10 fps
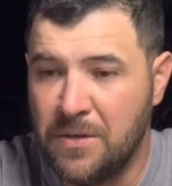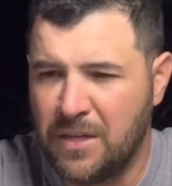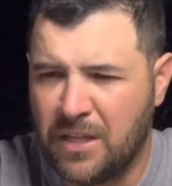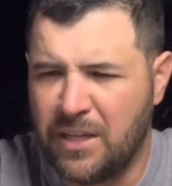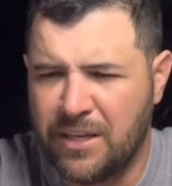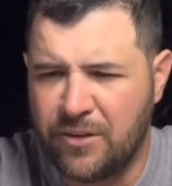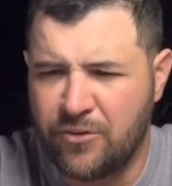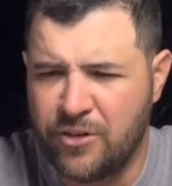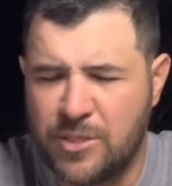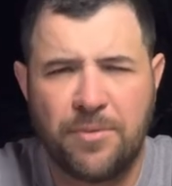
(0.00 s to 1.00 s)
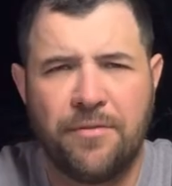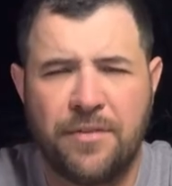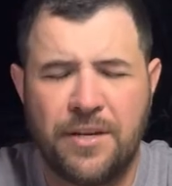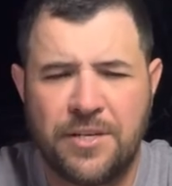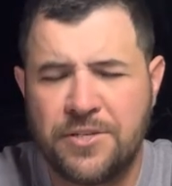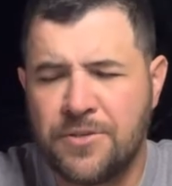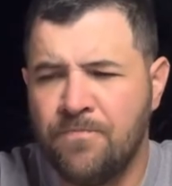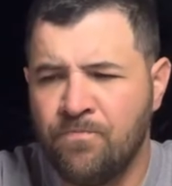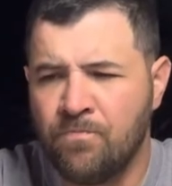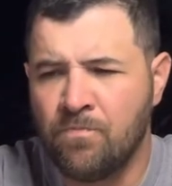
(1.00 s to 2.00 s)
clean, crisp finish,
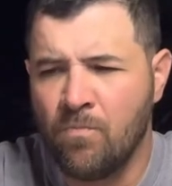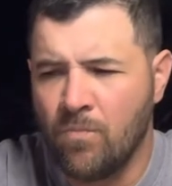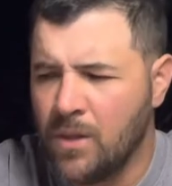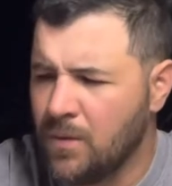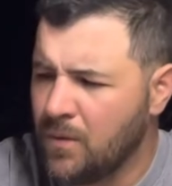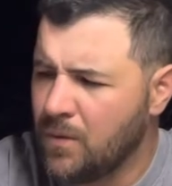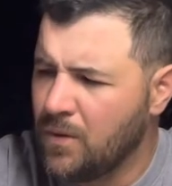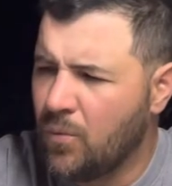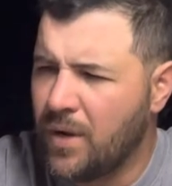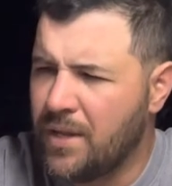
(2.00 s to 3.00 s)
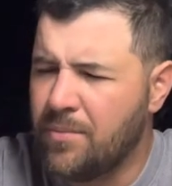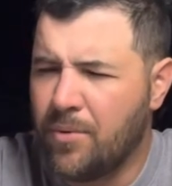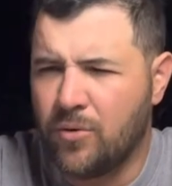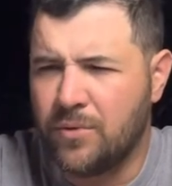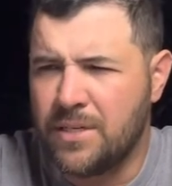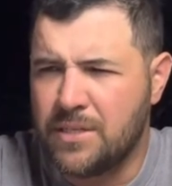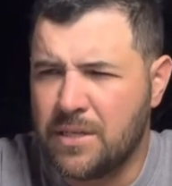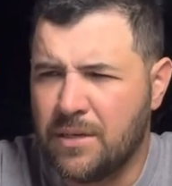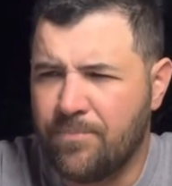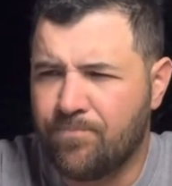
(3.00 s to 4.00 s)
where the bottle is
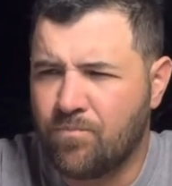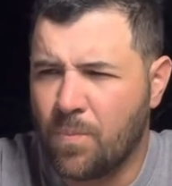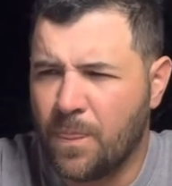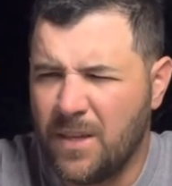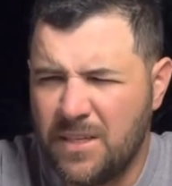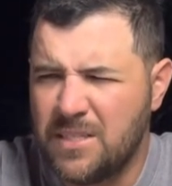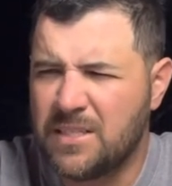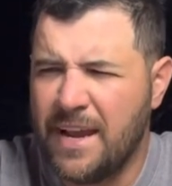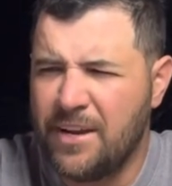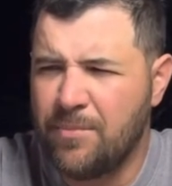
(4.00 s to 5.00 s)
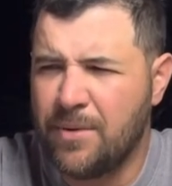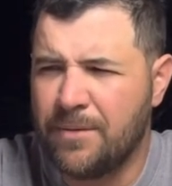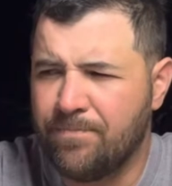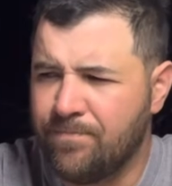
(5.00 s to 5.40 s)
just lacking a bit.